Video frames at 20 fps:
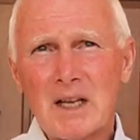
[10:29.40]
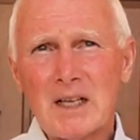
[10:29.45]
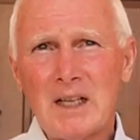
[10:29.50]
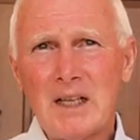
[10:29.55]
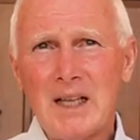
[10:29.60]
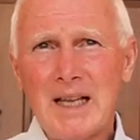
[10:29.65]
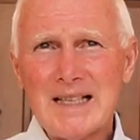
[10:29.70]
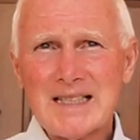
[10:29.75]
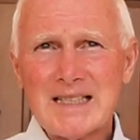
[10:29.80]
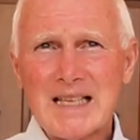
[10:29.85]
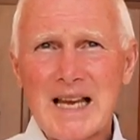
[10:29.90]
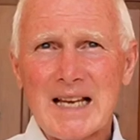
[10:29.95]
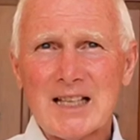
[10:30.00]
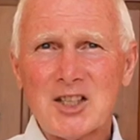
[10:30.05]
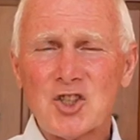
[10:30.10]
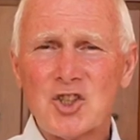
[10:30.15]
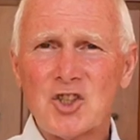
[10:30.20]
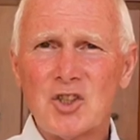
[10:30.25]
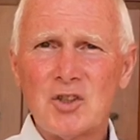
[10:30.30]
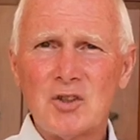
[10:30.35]
class
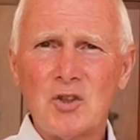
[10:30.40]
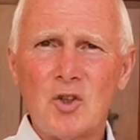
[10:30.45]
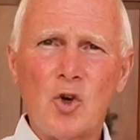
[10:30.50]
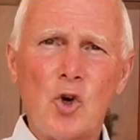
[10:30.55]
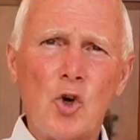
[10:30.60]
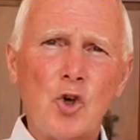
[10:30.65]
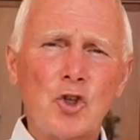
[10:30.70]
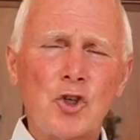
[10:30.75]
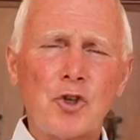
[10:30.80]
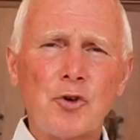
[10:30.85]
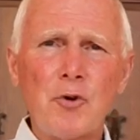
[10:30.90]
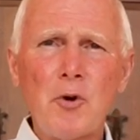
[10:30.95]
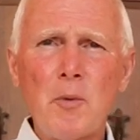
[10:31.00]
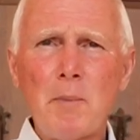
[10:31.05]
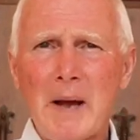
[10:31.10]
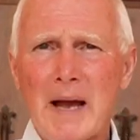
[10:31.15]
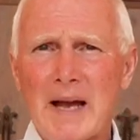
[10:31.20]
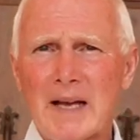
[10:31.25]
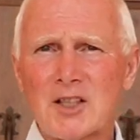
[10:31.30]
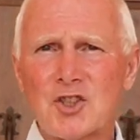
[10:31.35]
action or
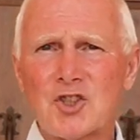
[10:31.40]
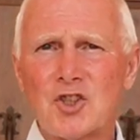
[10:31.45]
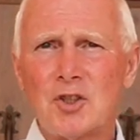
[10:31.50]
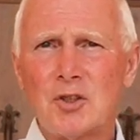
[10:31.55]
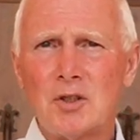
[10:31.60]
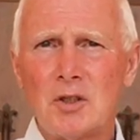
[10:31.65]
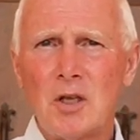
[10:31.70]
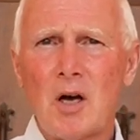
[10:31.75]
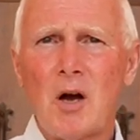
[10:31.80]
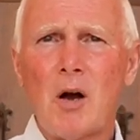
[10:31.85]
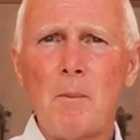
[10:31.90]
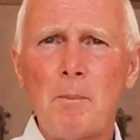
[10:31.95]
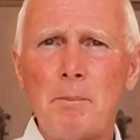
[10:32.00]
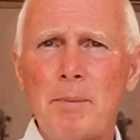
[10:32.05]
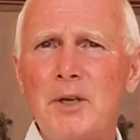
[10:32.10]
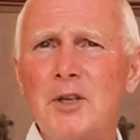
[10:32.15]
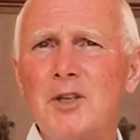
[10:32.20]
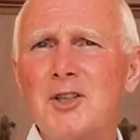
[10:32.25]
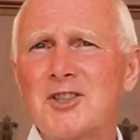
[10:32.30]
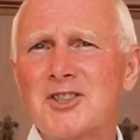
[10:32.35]
group action, not
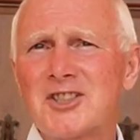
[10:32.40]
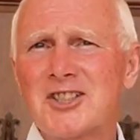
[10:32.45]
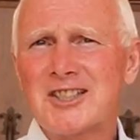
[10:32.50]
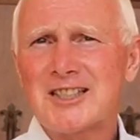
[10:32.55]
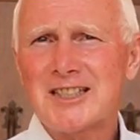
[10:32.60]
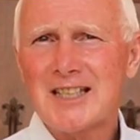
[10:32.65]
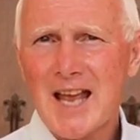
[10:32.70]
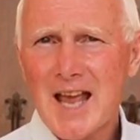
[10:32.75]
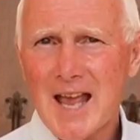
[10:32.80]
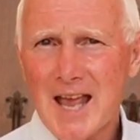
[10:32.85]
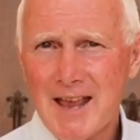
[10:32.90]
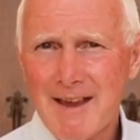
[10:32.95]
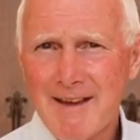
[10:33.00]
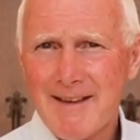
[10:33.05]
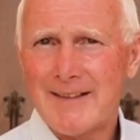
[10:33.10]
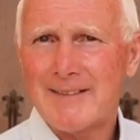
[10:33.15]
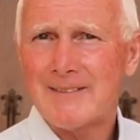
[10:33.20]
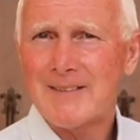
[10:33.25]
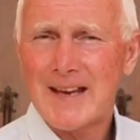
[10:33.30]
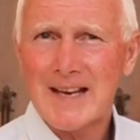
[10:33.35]
per se
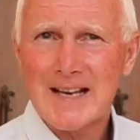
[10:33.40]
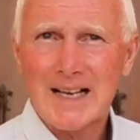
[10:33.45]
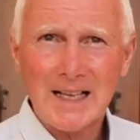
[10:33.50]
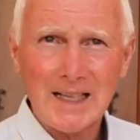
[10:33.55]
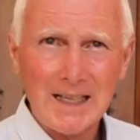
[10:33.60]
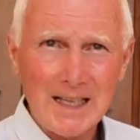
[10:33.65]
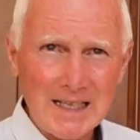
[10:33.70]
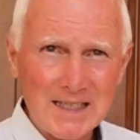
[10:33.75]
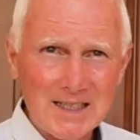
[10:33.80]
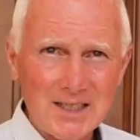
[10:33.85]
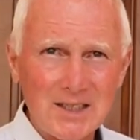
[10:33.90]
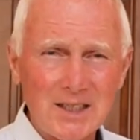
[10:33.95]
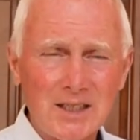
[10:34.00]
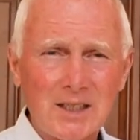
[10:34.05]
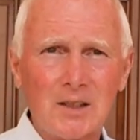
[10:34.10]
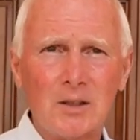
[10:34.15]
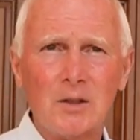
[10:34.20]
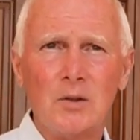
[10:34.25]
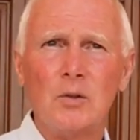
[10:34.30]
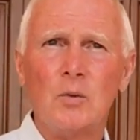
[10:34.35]
in a
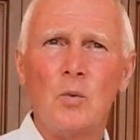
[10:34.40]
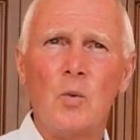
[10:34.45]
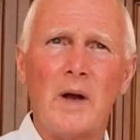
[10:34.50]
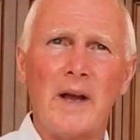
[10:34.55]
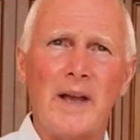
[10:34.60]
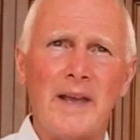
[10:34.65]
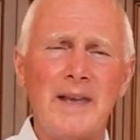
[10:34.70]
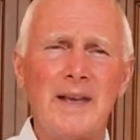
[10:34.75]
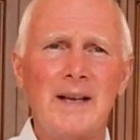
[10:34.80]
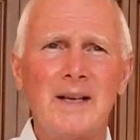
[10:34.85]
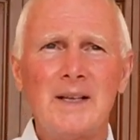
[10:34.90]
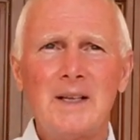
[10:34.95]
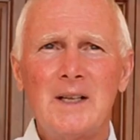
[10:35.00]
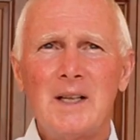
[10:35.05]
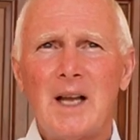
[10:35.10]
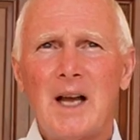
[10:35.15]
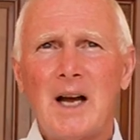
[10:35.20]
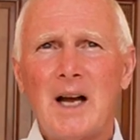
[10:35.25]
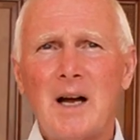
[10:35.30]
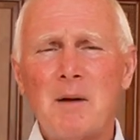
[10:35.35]
classical way,
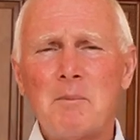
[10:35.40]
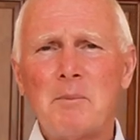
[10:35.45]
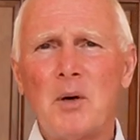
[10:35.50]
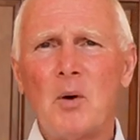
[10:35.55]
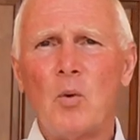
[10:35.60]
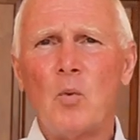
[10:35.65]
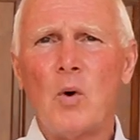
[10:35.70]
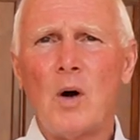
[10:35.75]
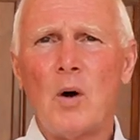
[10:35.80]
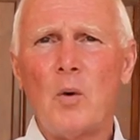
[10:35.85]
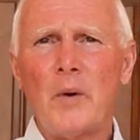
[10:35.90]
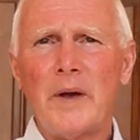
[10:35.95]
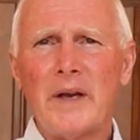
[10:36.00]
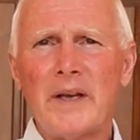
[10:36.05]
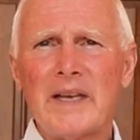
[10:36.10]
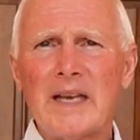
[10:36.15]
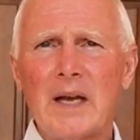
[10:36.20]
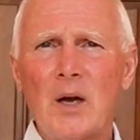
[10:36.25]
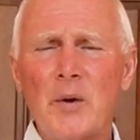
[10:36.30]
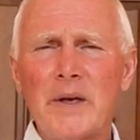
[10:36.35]
but what we're
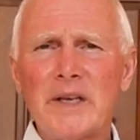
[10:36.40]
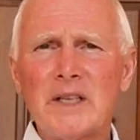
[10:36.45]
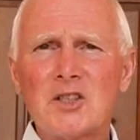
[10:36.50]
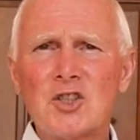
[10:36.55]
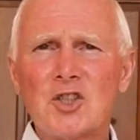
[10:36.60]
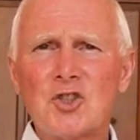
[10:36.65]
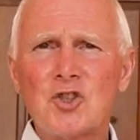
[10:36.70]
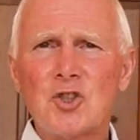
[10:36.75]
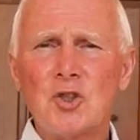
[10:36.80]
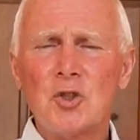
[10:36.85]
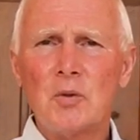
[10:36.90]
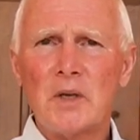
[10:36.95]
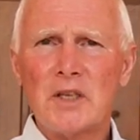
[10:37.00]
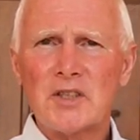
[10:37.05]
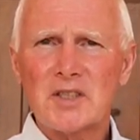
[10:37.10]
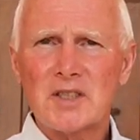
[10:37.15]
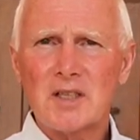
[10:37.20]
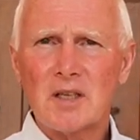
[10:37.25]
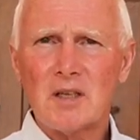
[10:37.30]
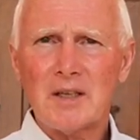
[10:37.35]
going to do
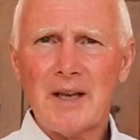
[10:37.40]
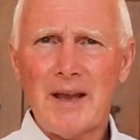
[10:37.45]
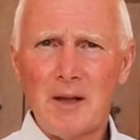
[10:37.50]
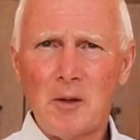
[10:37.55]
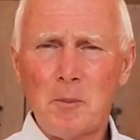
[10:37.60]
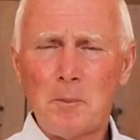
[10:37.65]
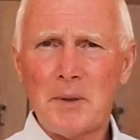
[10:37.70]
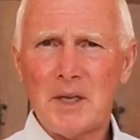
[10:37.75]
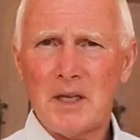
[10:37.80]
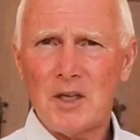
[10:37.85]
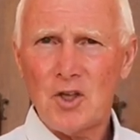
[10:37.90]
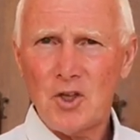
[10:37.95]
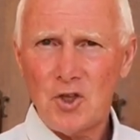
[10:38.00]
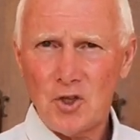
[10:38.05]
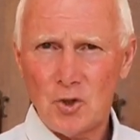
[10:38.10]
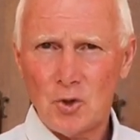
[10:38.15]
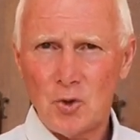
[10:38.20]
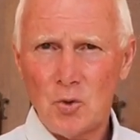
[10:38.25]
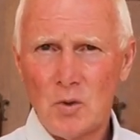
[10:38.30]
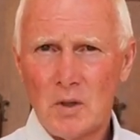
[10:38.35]
is start helping
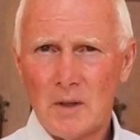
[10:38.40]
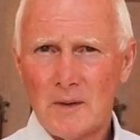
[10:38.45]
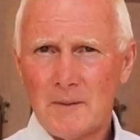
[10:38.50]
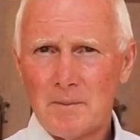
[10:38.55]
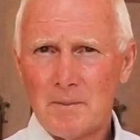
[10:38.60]
you